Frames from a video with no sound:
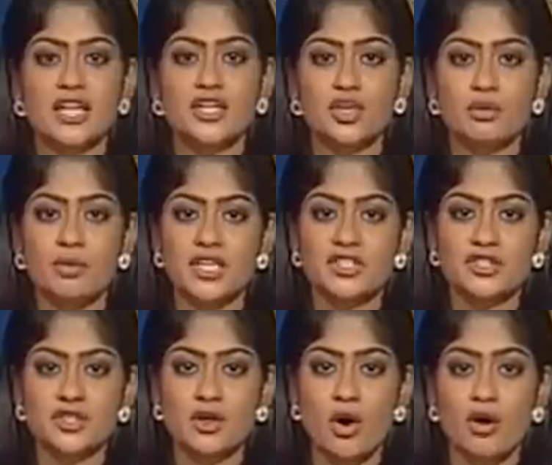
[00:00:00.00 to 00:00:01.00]
New
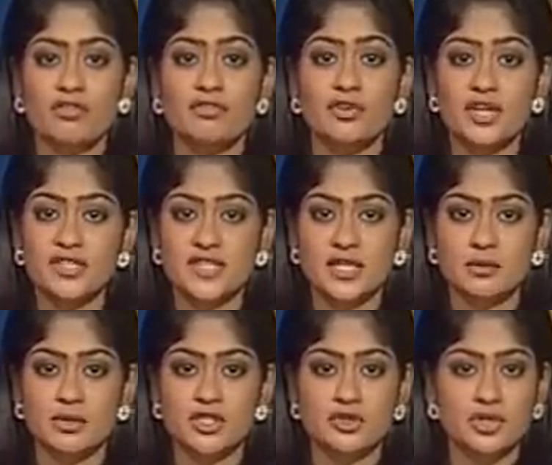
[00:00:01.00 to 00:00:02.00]
Minister of
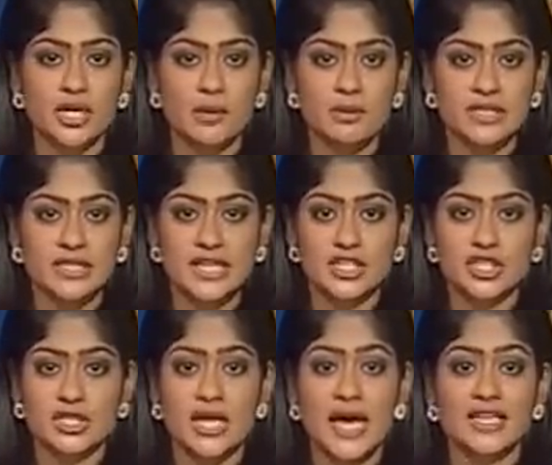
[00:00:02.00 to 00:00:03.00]
Resettlement,
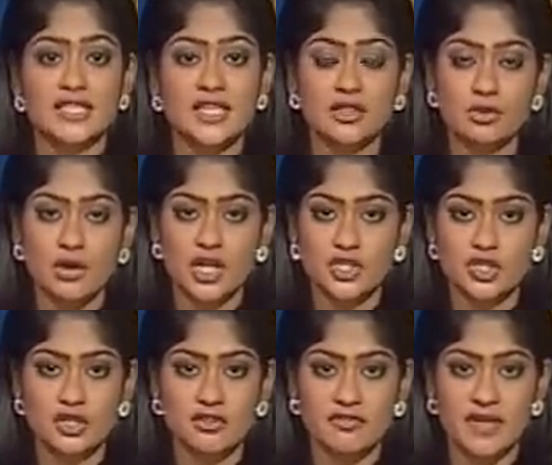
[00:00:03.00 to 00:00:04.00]
Rehabilitation and Hindu
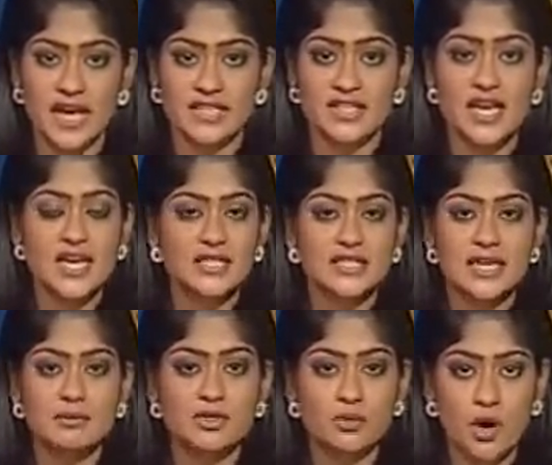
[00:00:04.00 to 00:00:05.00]
Cultural Affairs,
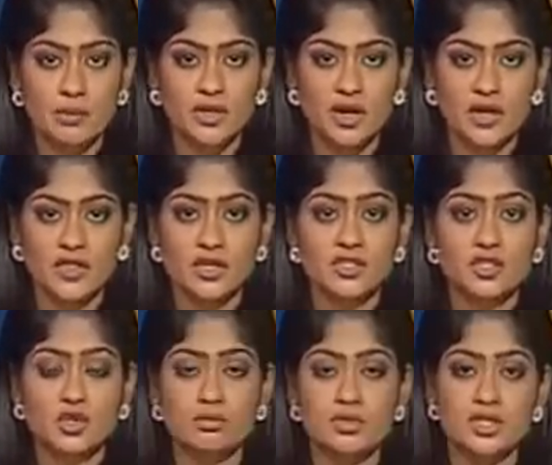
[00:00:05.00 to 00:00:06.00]
DM Swaminathan,
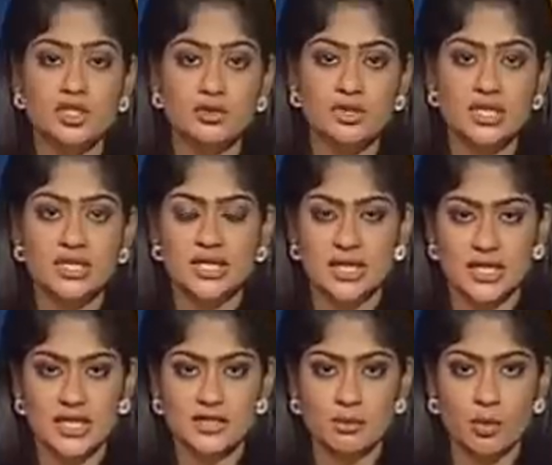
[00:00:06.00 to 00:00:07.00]
assumed duties in
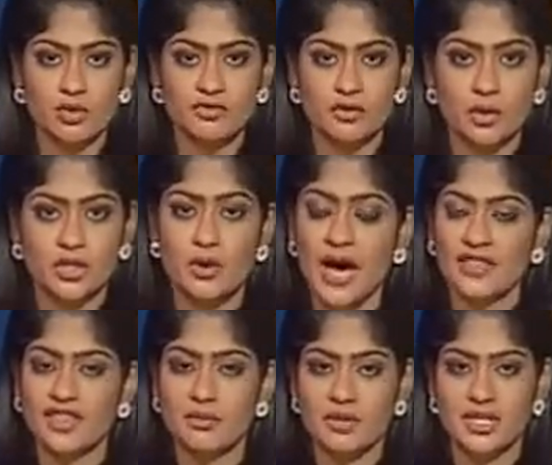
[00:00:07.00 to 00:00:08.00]
his portfolio
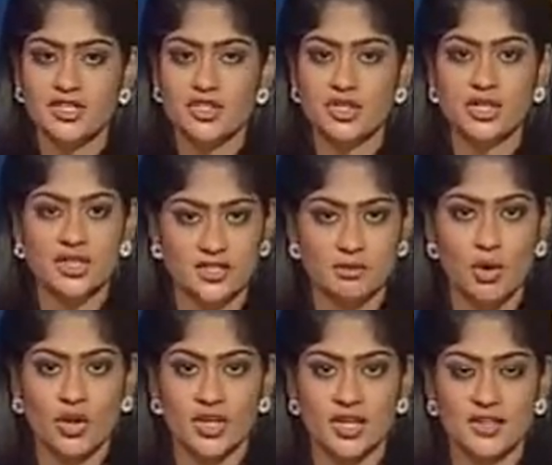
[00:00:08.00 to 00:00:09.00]
at the ministry this
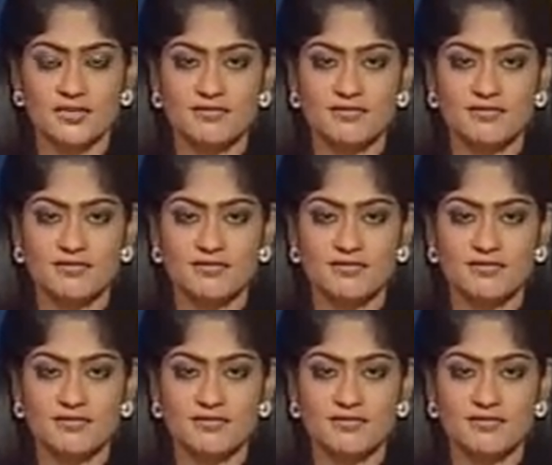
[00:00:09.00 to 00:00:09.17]
morning.